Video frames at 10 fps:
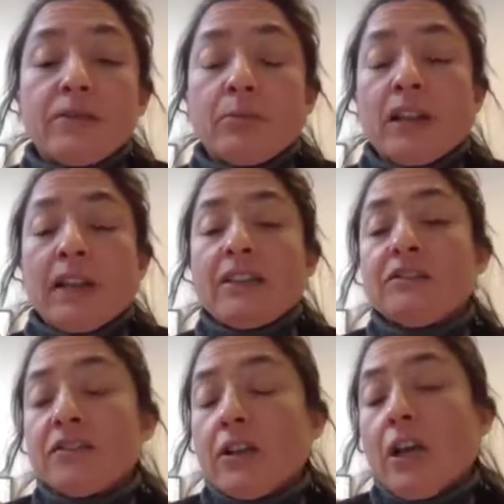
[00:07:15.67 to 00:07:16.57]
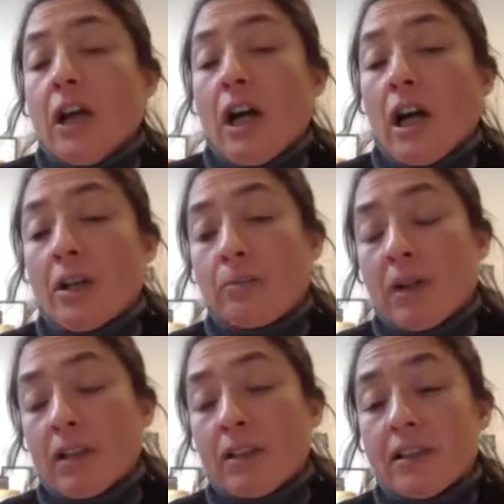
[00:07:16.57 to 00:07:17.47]
planes are
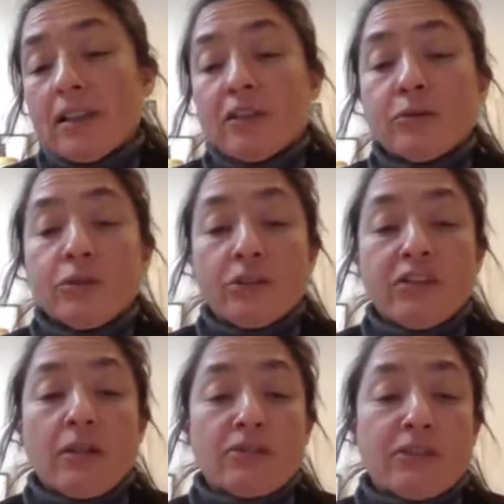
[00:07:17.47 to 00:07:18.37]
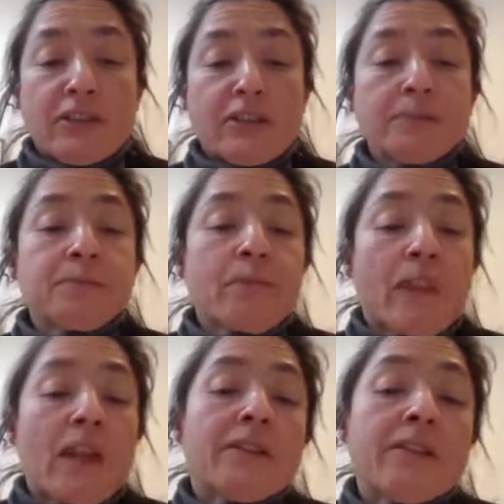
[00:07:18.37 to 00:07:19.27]
parallel to your substrate.
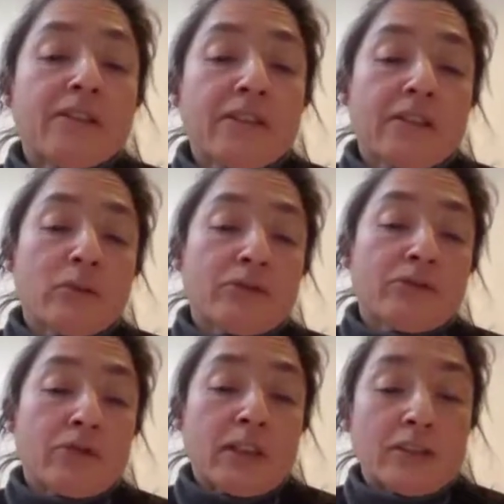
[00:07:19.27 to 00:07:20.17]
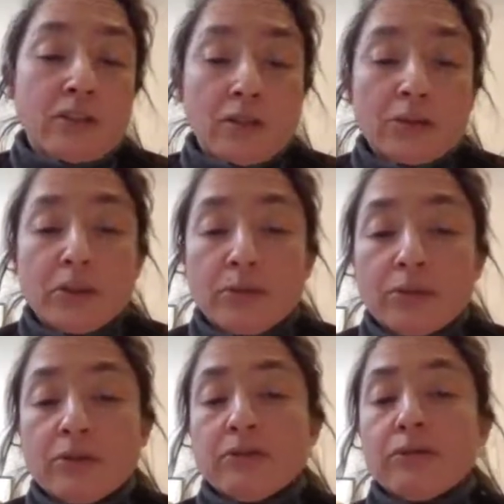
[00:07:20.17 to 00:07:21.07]
And this is a demonstration with a
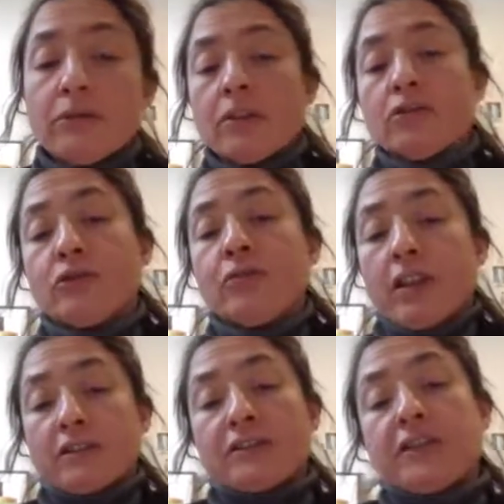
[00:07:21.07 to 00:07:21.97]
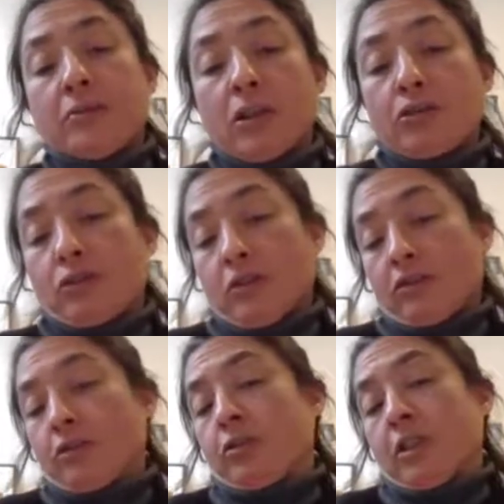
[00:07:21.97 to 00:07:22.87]
beautiful Dvorak's image
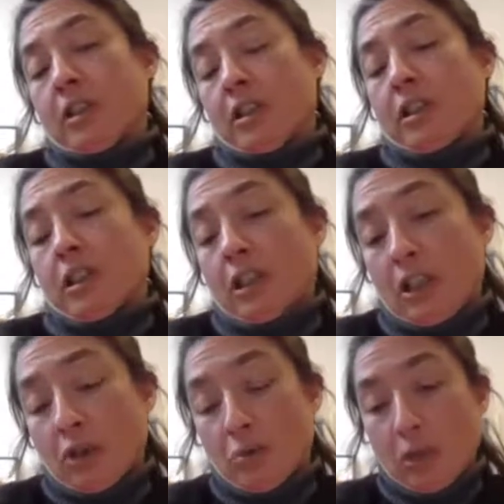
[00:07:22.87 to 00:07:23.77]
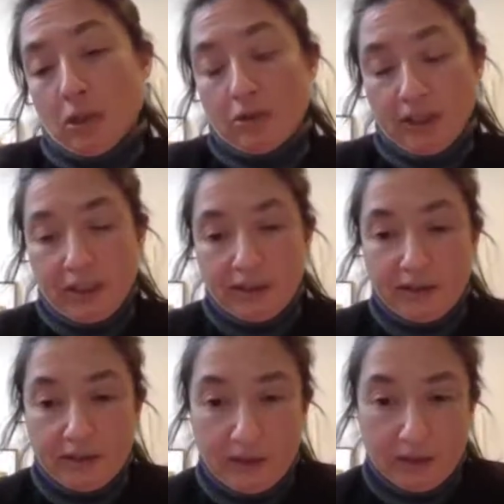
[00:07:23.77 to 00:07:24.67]
showing how well
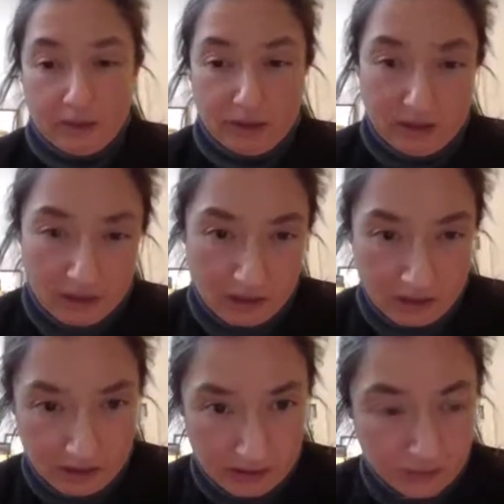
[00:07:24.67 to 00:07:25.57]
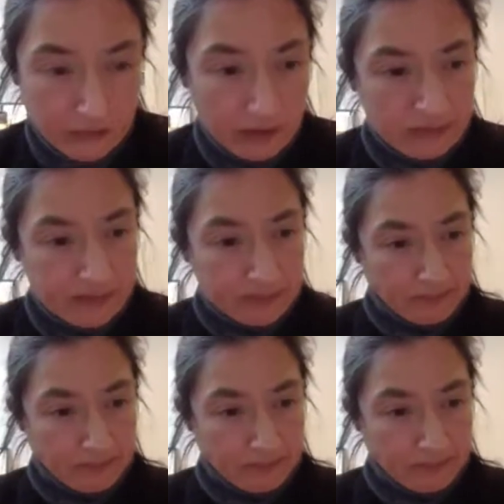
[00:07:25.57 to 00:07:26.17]
oriented are the films.